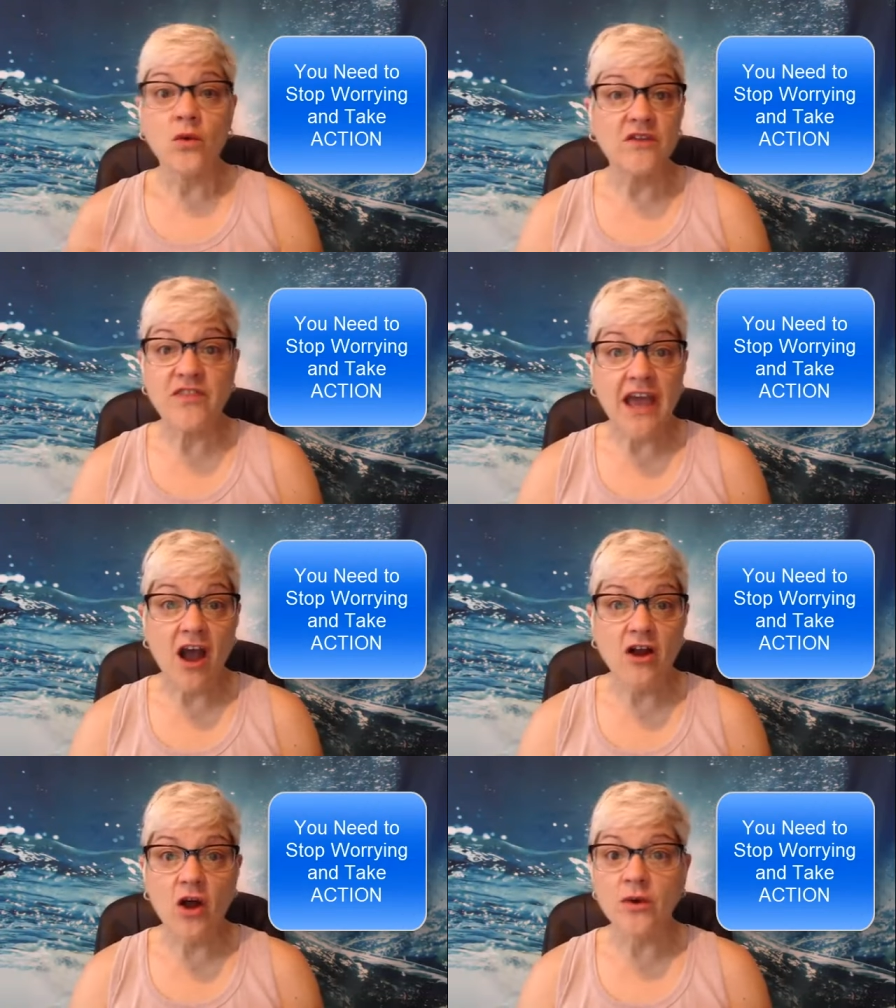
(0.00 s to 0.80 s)
If they
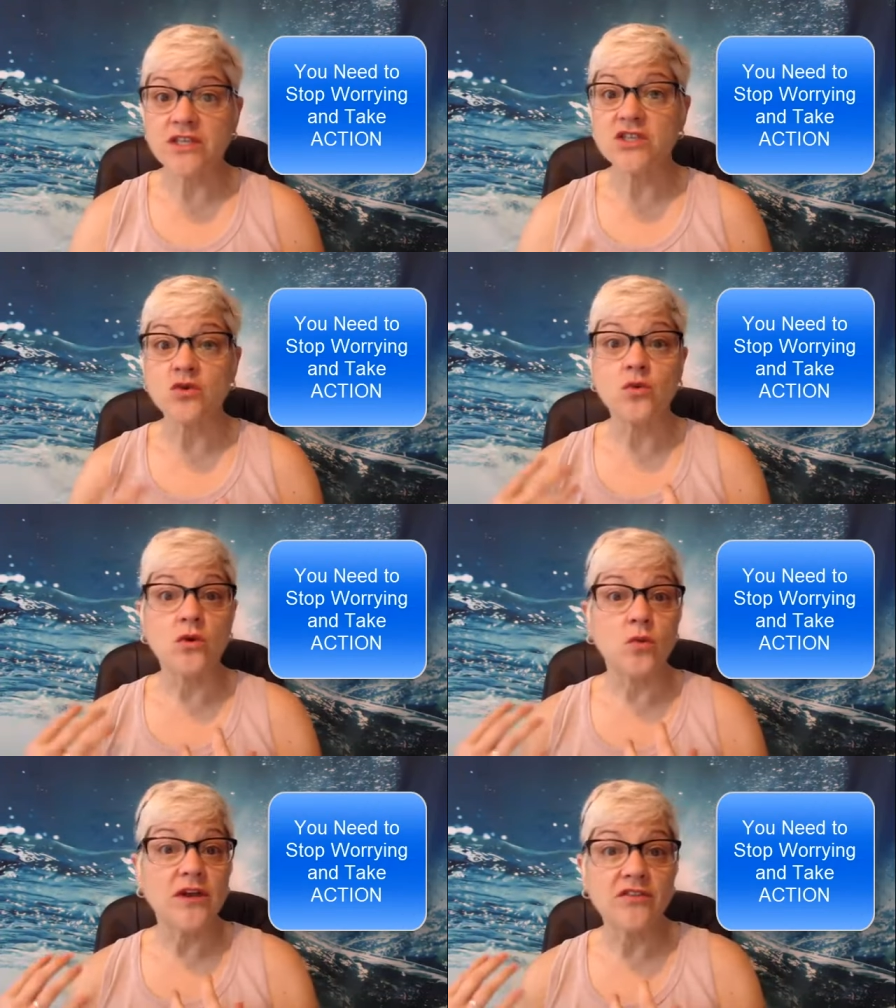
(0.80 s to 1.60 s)
are going to
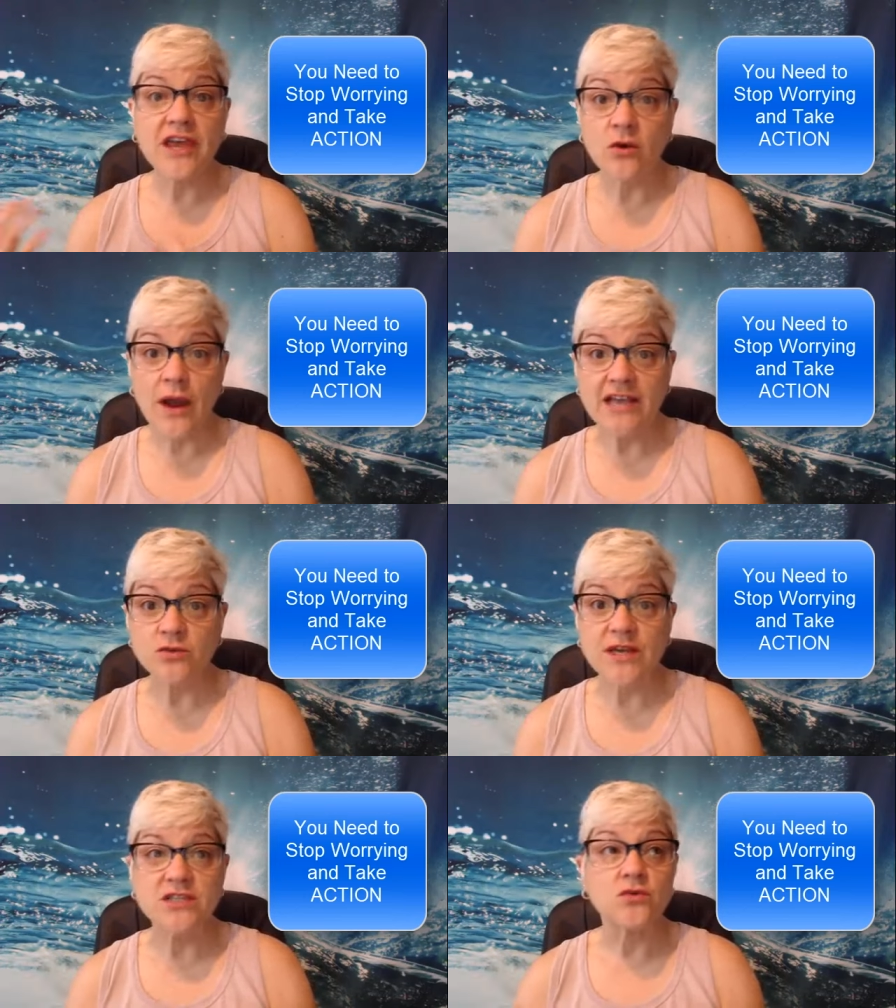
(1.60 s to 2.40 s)
school, will they
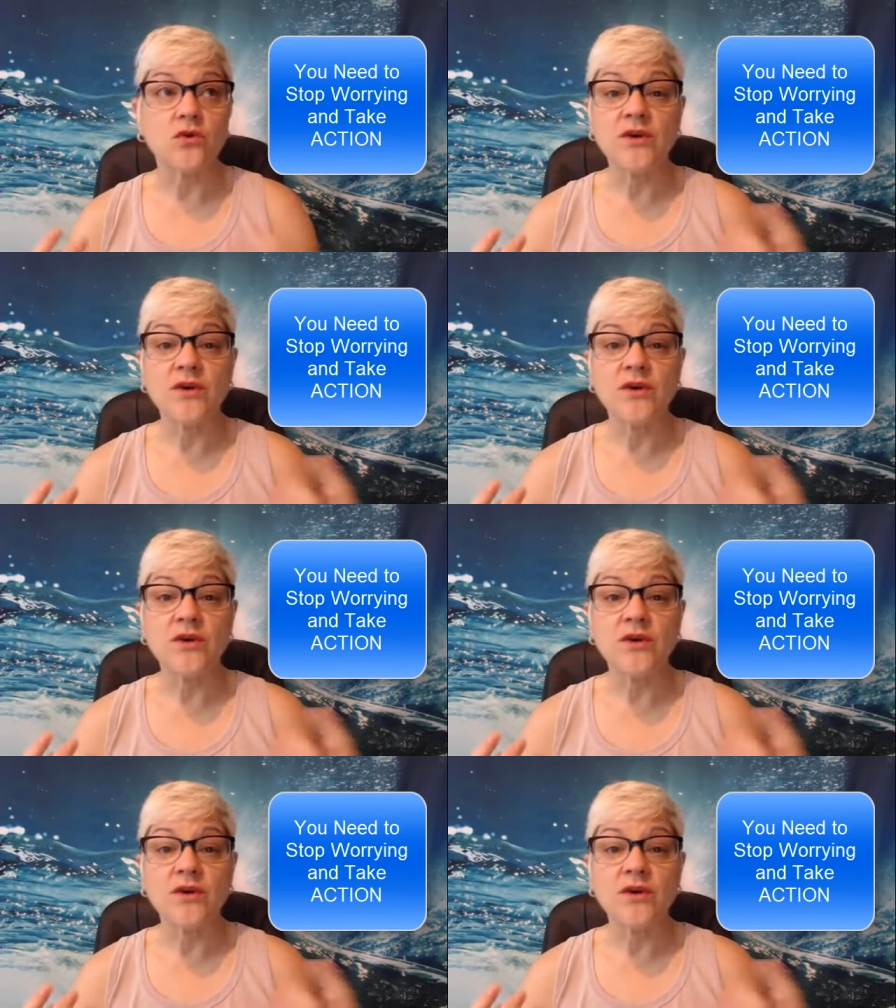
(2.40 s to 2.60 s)
graduate school?